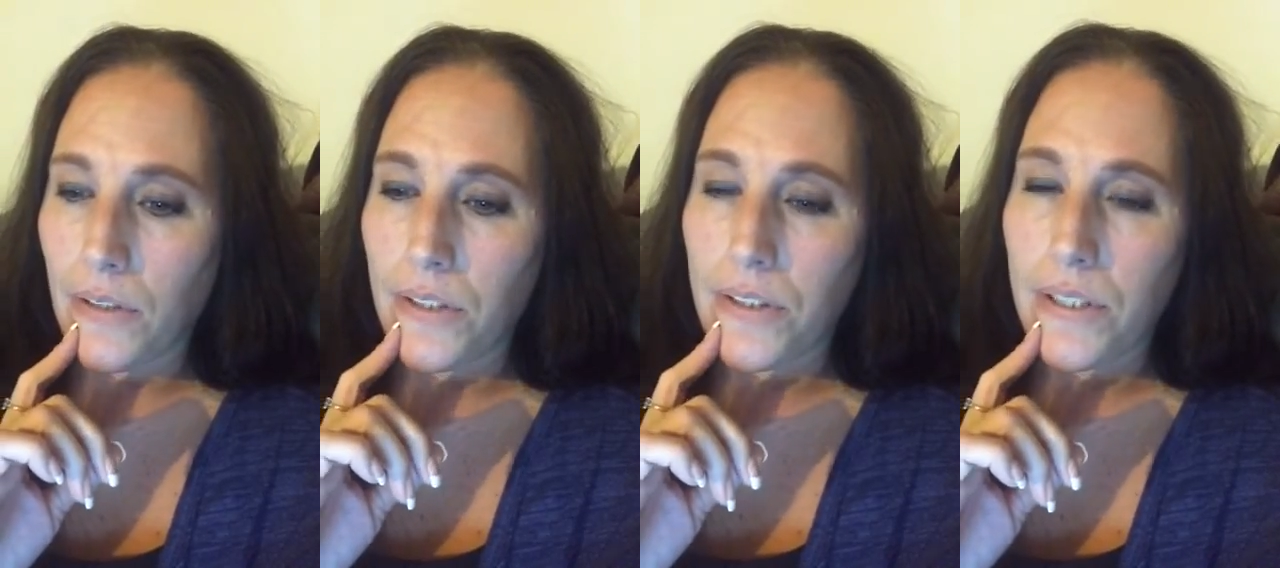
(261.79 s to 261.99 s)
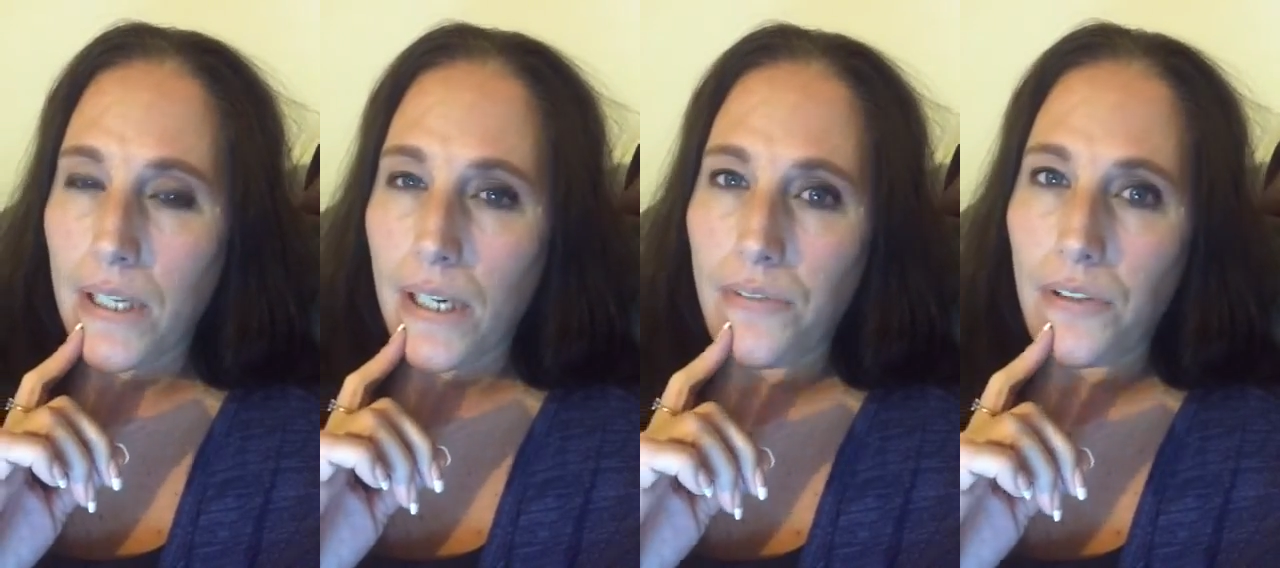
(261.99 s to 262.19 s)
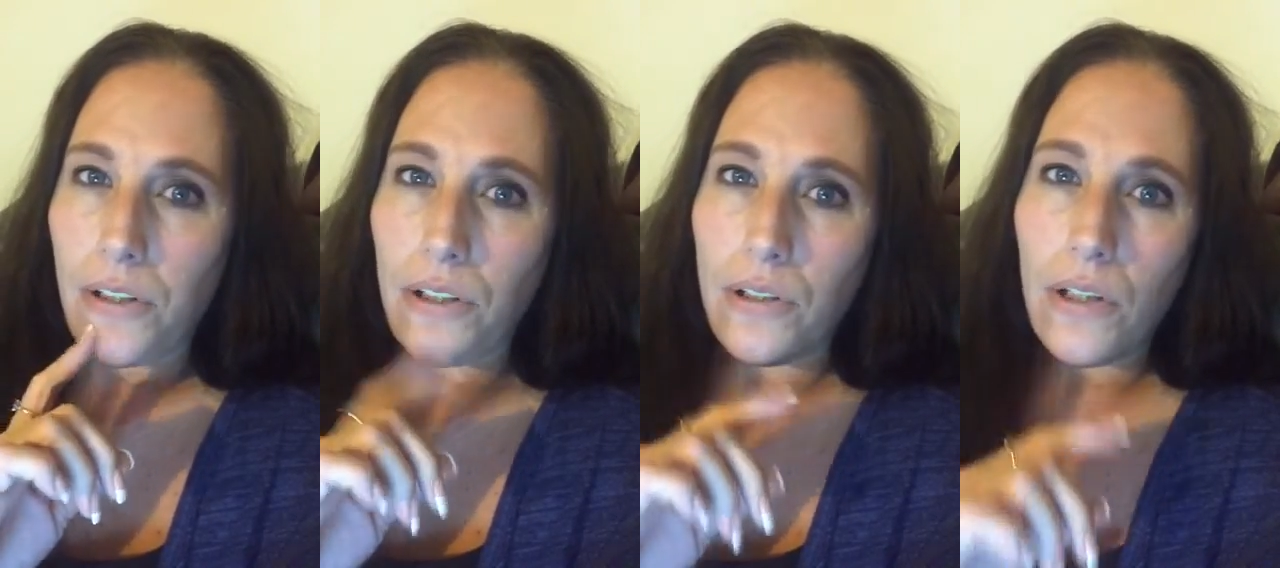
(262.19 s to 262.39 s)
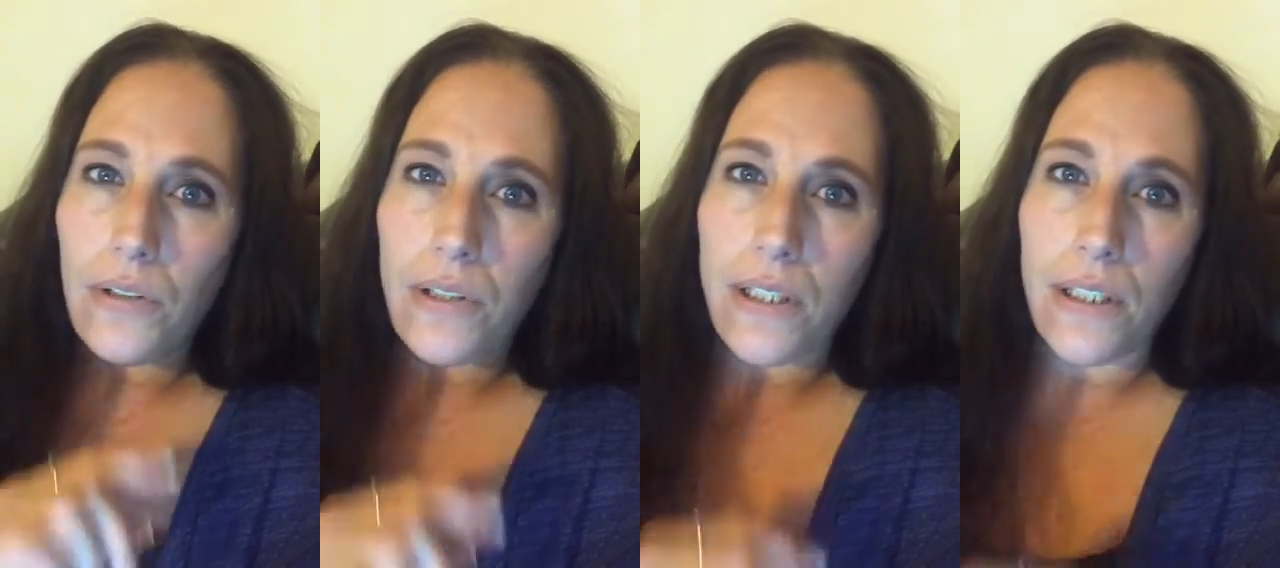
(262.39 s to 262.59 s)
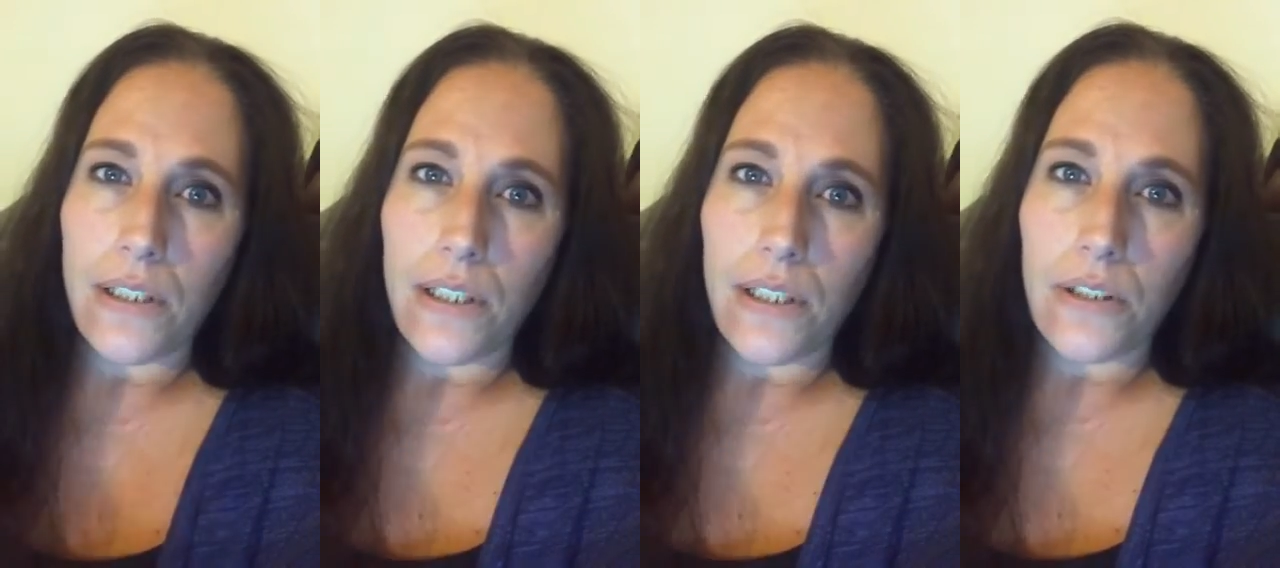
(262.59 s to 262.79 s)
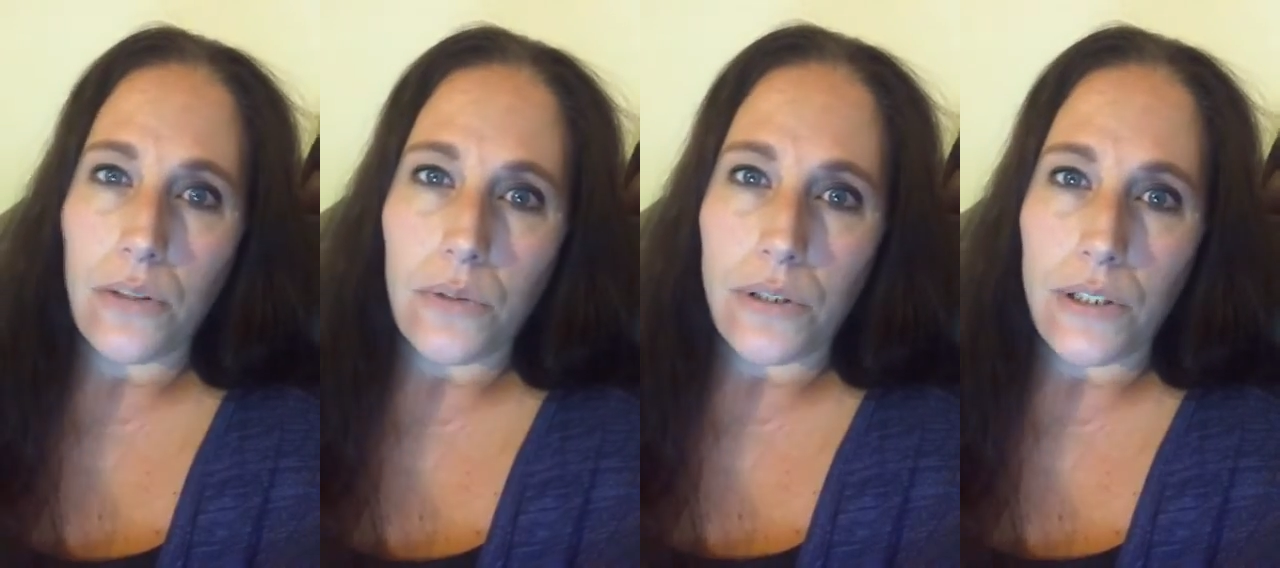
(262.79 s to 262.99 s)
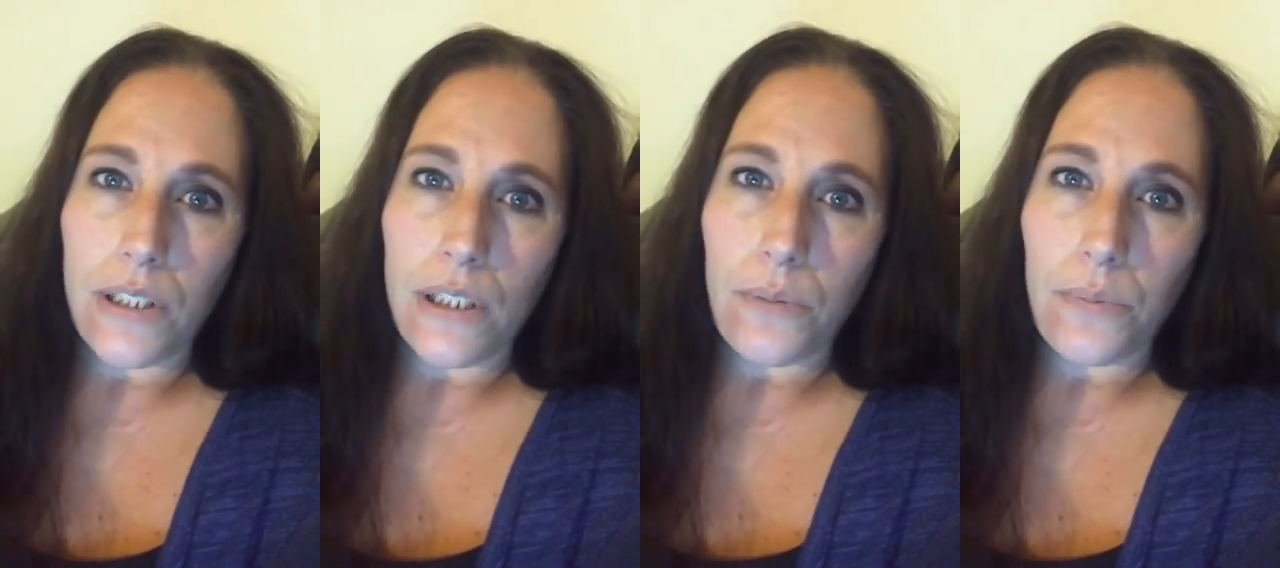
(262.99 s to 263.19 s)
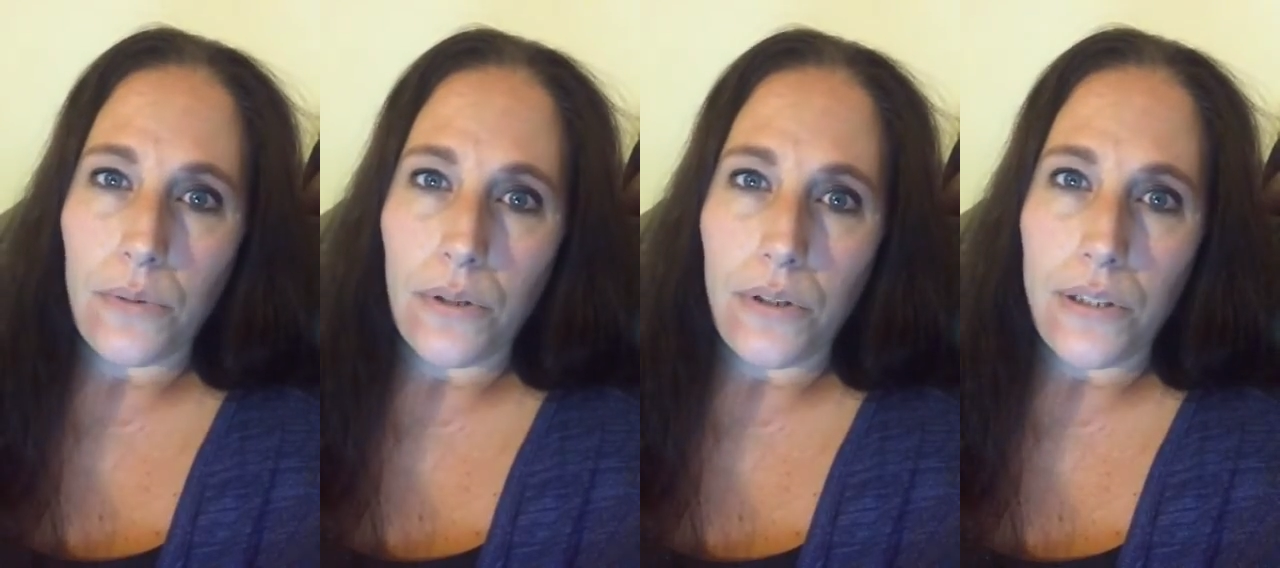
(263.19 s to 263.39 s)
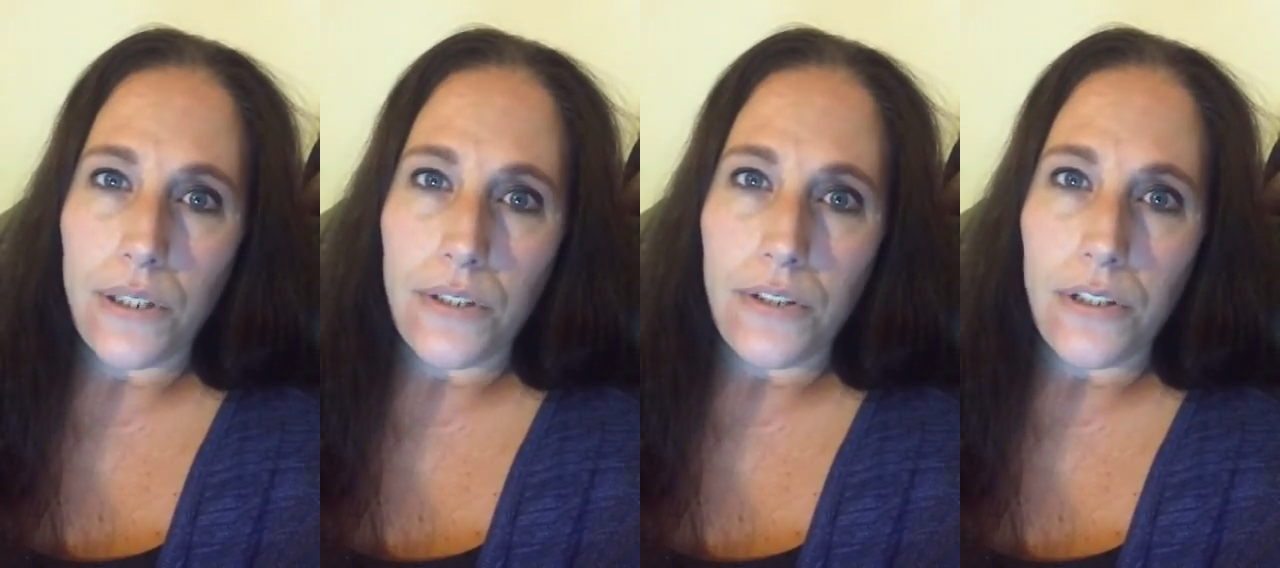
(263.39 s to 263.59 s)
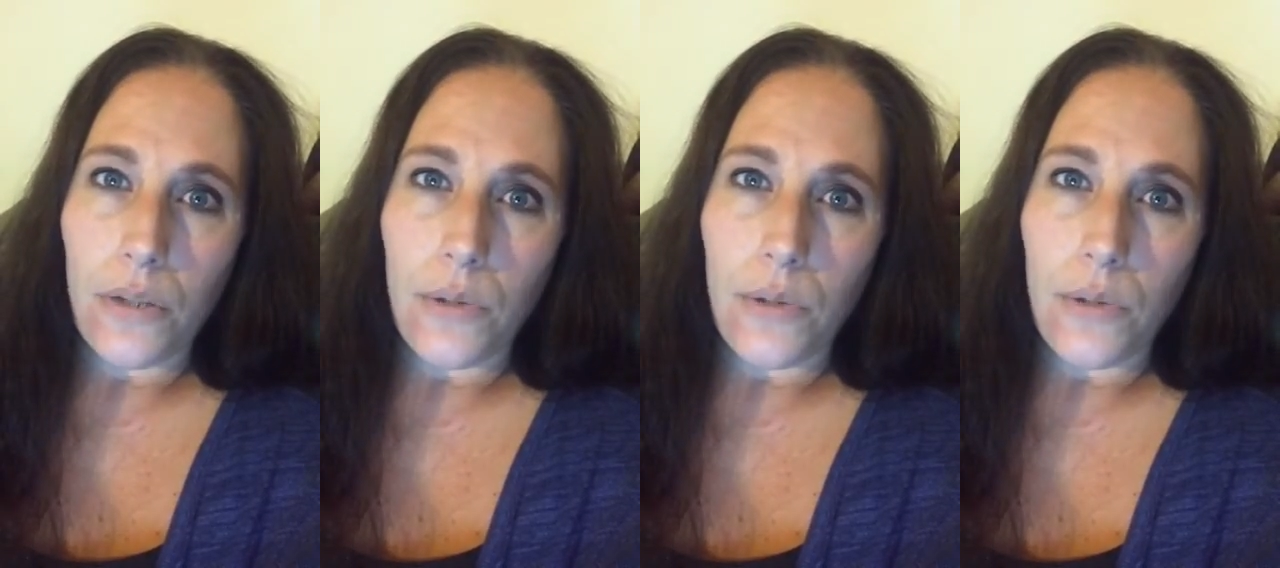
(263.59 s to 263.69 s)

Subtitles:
on this afternoon I'll get another one uploaded.